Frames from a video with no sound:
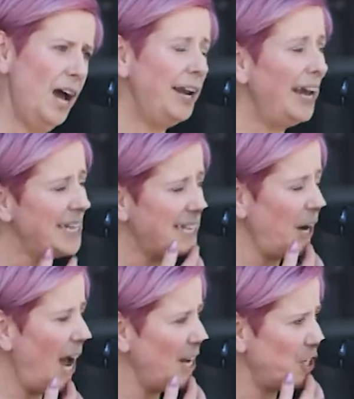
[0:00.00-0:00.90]
And he said
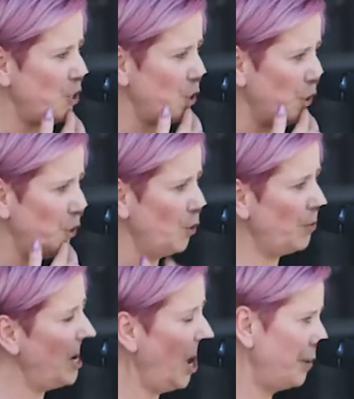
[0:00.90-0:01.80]
I had to join all
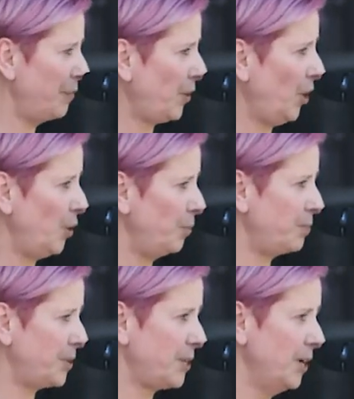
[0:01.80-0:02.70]
the life
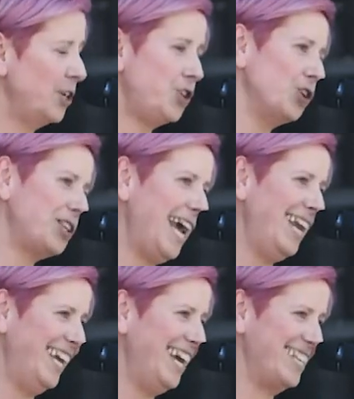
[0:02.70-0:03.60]
groups. It took
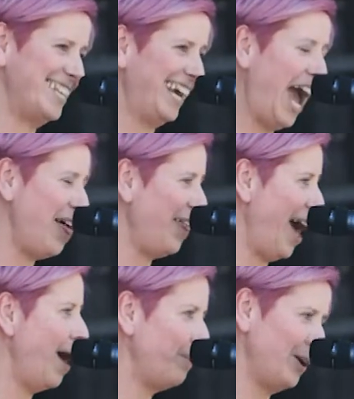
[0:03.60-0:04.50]
10 years to get
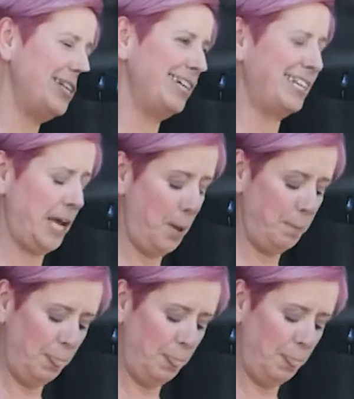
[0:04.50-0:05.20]
there, but I did it.